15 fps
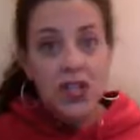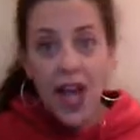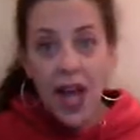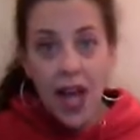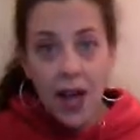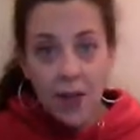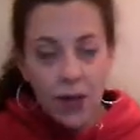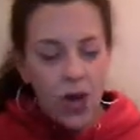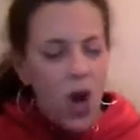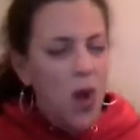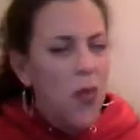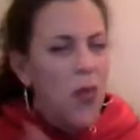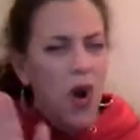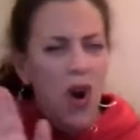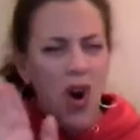just have,
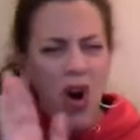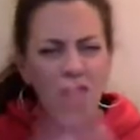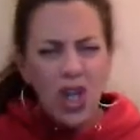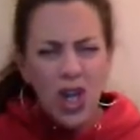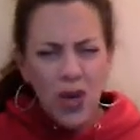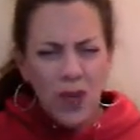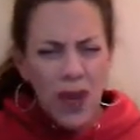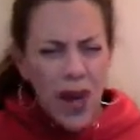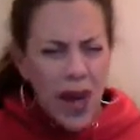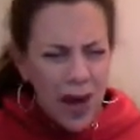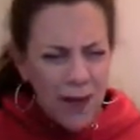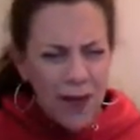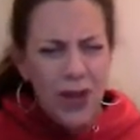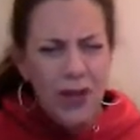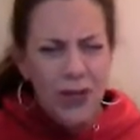go on, you
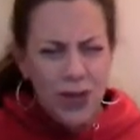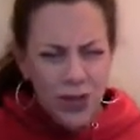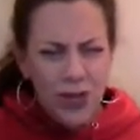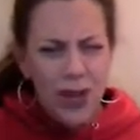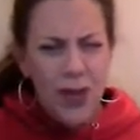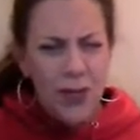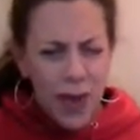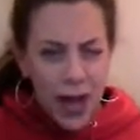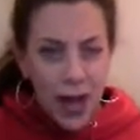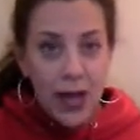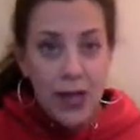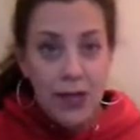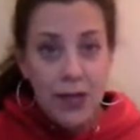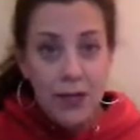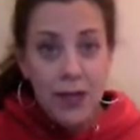have those 3
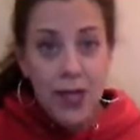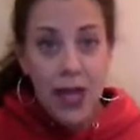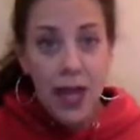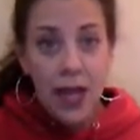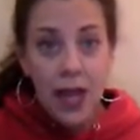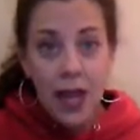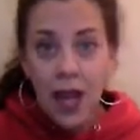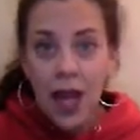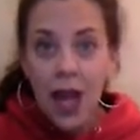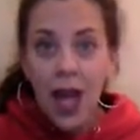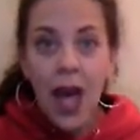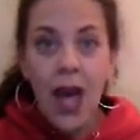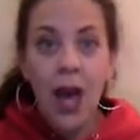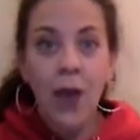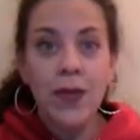packets of 10.
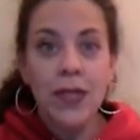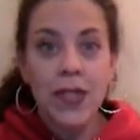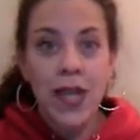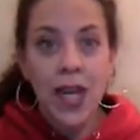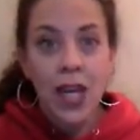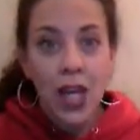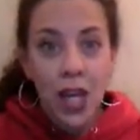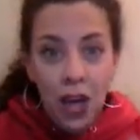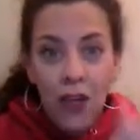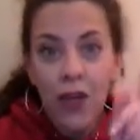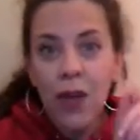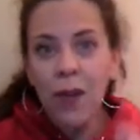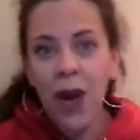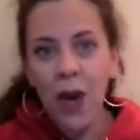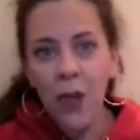And I would say,
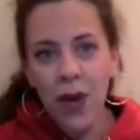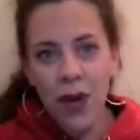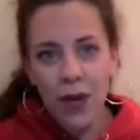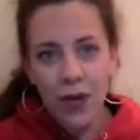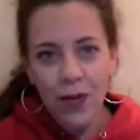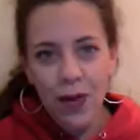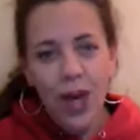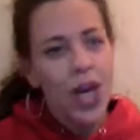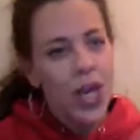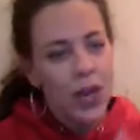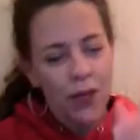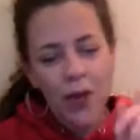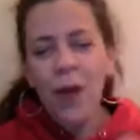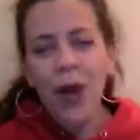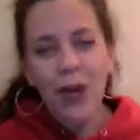you're in my will.
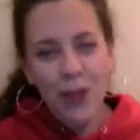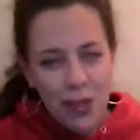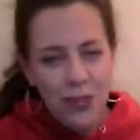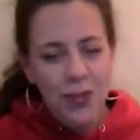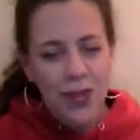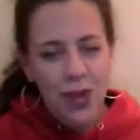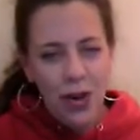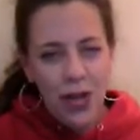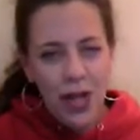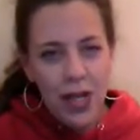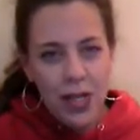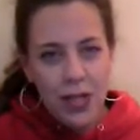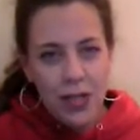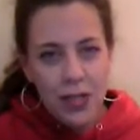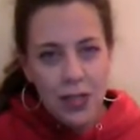You're on my Christmas card
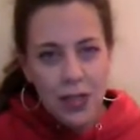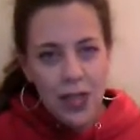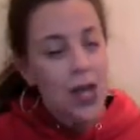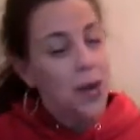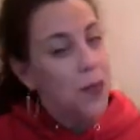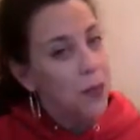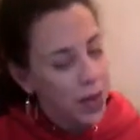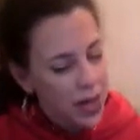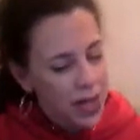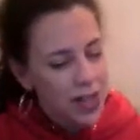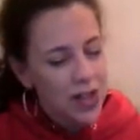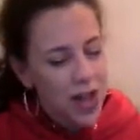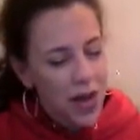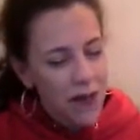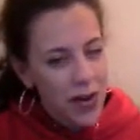list. But
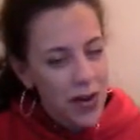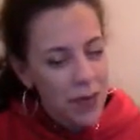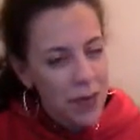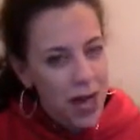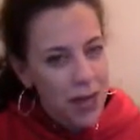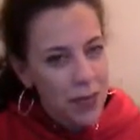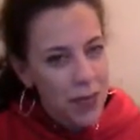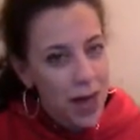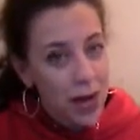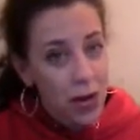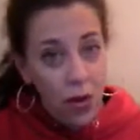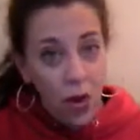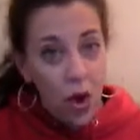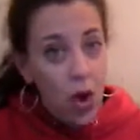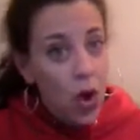it's not very
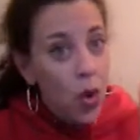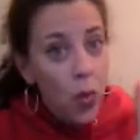mathematical.